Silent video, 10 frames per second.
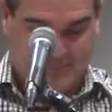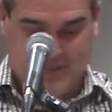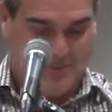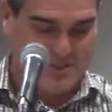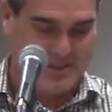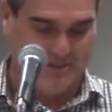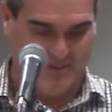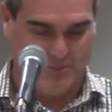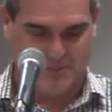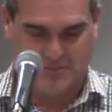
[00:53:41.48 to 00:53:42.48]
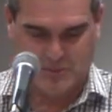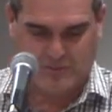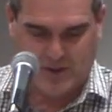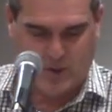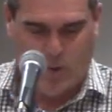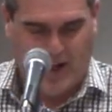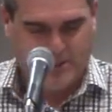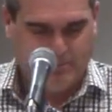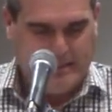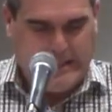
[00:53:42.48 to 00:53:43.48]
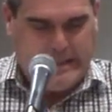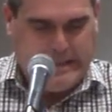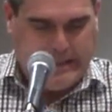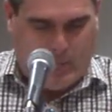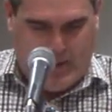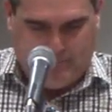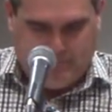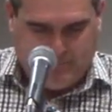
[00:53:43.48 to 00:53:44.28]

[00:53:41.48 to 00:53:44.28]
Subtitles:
It was fun to watch. Anyway.